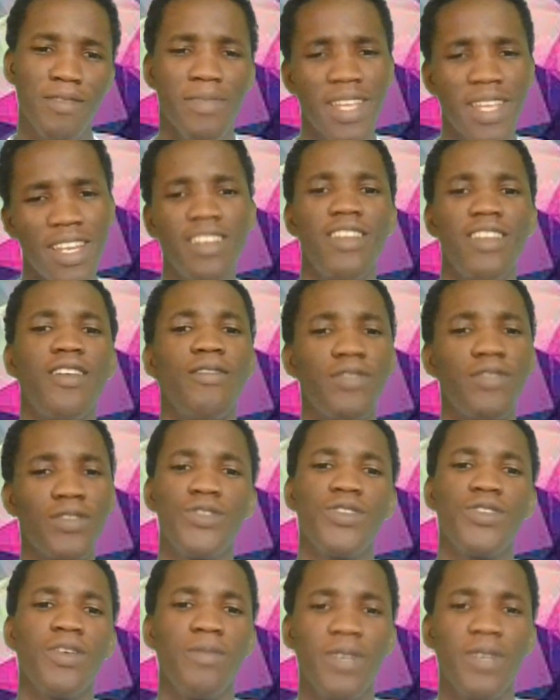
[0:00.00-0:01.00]
Many love to
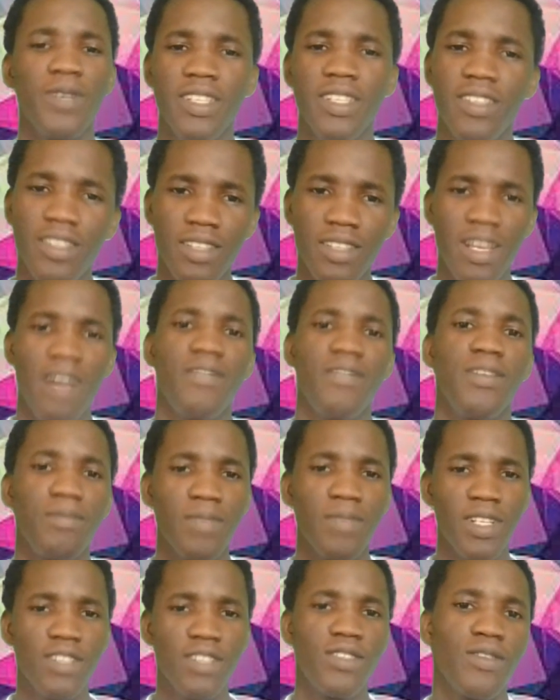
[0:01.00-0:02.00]
draw, but they don't have the
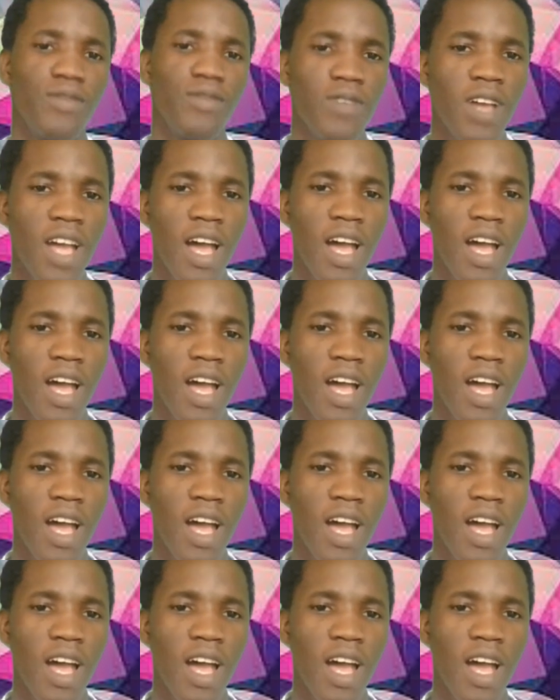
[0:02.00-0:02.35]
means of